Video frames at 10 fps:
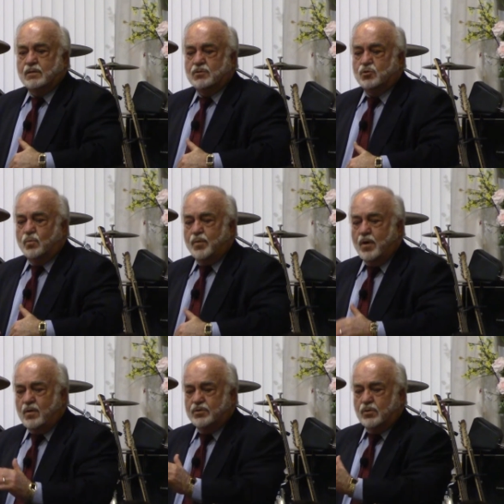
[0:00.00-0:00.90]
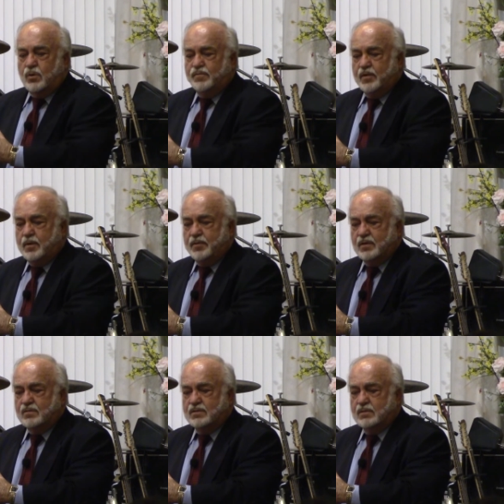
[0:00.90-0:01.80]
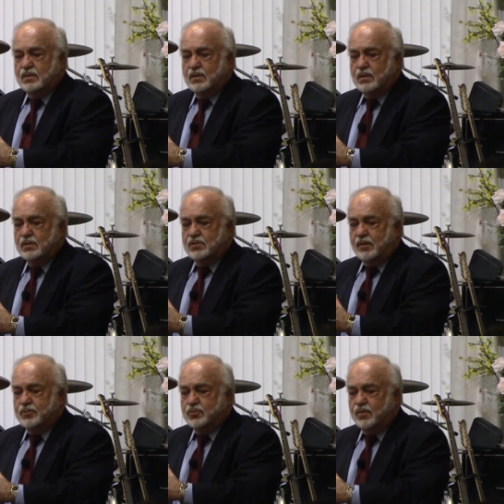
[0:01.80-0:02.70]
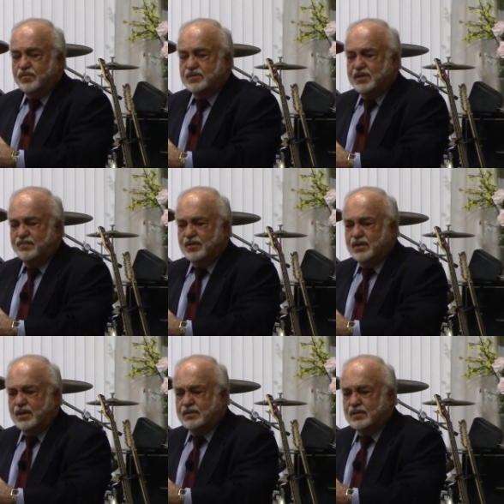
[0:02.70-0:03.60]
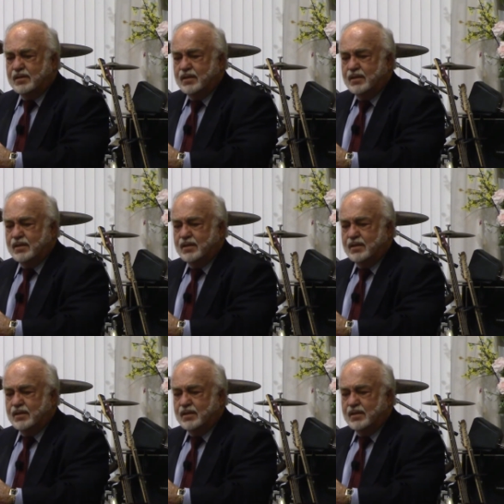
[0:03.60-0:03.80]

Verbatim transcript: So Paul told the Philippians, chapter 2, verse 17,